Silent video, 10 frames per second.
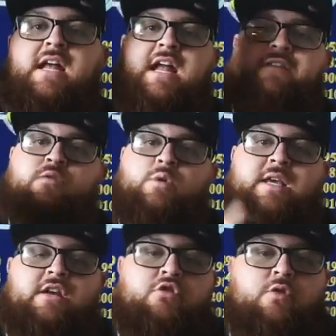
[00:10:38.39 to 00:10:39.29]
And if you want to
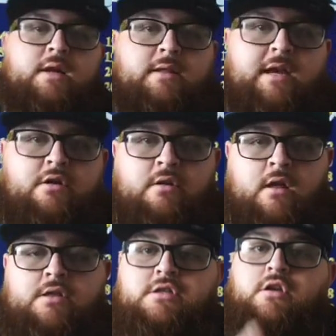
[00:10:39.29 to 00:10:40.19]
hear great Laker
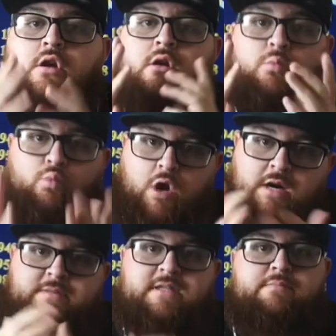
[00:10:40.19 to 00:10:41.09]
knowledge,
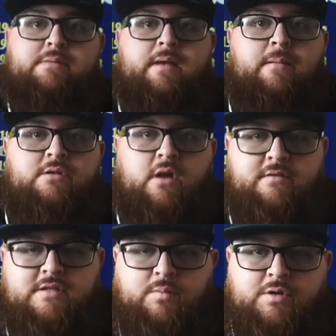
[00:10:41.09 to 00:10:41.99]
welcome to the Big Baby
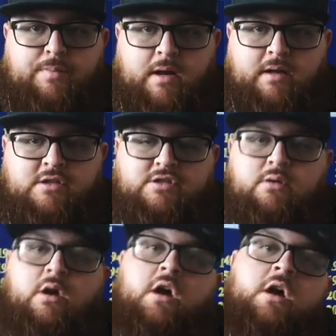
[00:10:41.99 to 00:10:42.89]
Jonathan Sports Podcast Show.